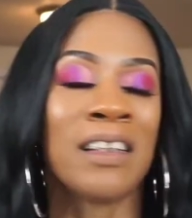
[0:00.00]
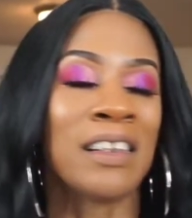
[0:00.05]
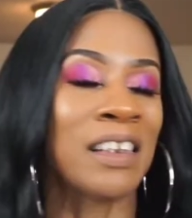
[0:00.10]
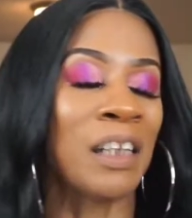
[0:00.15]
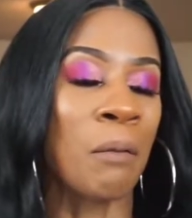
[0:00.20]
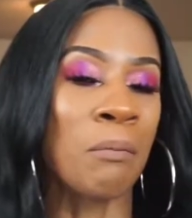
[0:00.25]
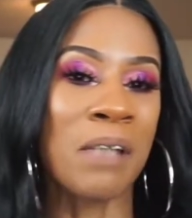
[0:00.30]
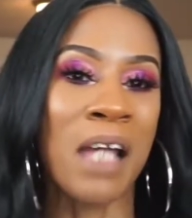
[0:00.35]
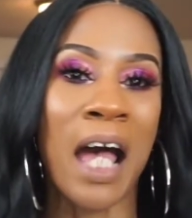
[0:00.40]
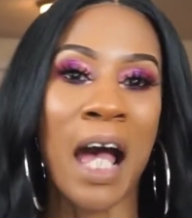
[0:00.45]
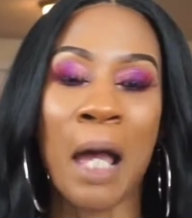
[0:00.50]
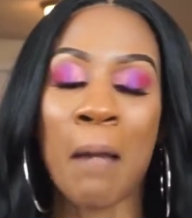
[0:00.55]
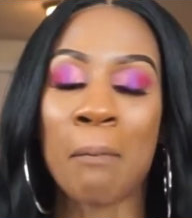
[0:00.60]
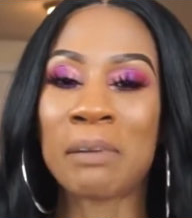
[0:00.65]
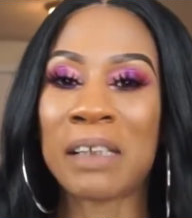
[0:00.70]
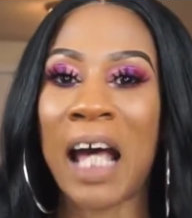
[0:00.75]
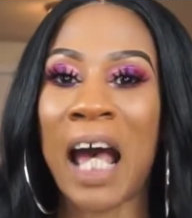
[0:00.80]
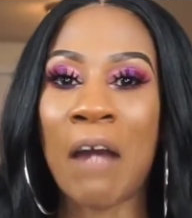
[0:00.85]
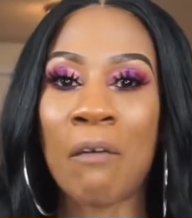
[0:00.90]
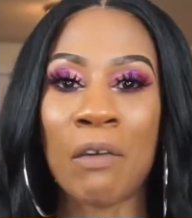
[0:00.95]

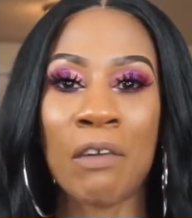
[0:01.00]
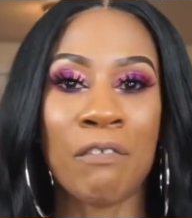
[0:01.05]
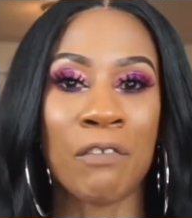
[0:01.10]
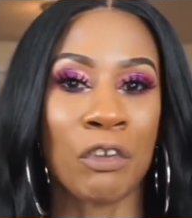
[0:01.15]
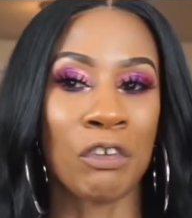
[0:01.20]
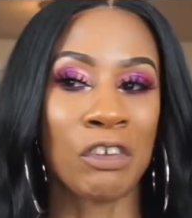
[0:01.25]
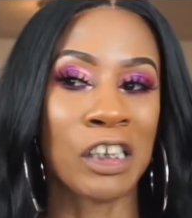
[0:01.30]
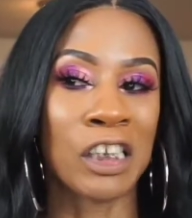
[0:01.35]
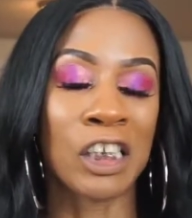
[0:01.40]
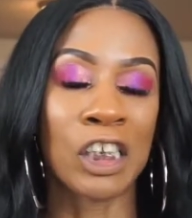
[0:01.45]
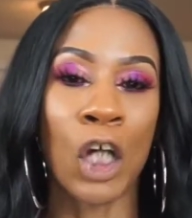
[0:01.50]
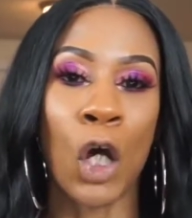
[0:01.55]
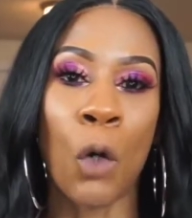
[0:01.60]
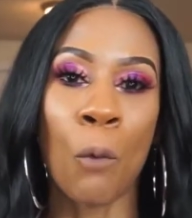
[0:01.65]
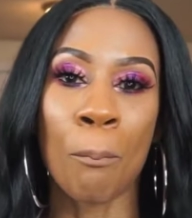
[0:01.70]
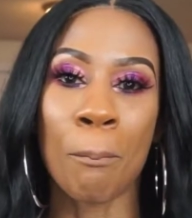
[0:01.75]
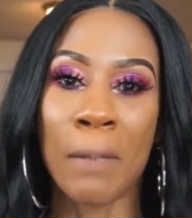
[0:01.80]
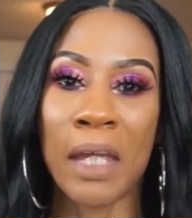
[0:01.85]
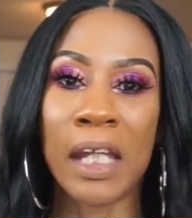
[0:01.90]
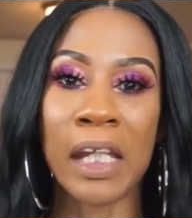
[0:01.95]
sometimes I review
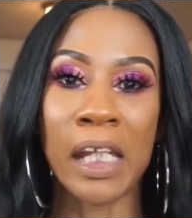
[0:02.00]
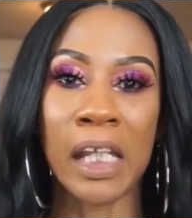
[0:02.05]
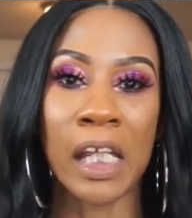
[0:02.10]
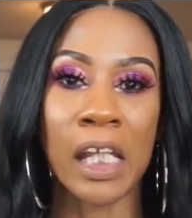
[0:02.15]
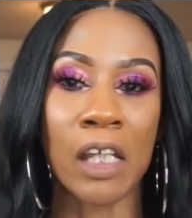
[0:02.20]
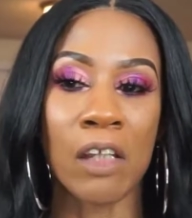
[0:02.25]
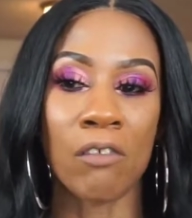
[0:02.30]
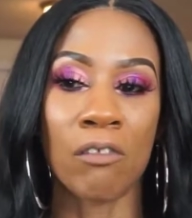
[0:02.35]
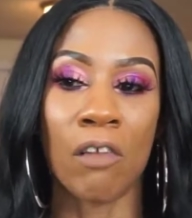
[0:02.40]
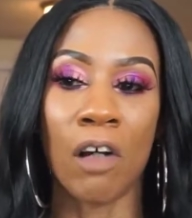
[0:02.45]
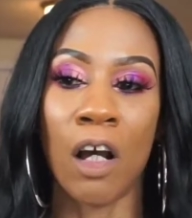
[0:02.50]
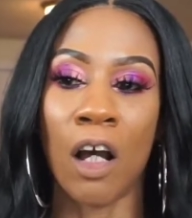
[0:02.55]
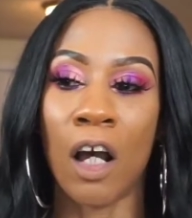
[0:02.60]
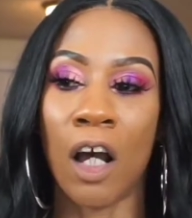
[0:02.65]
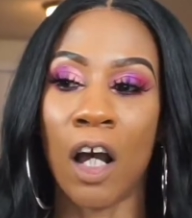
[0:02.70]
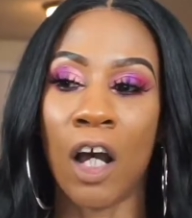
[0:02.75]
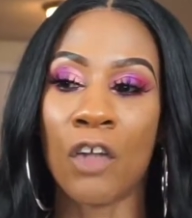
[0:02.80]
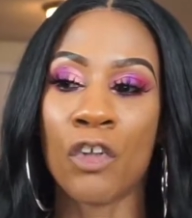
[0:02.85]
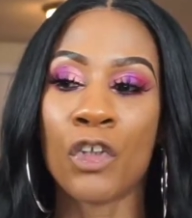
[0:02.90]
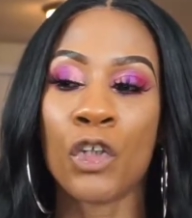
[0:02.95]
so many
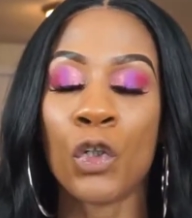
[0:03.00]
uh,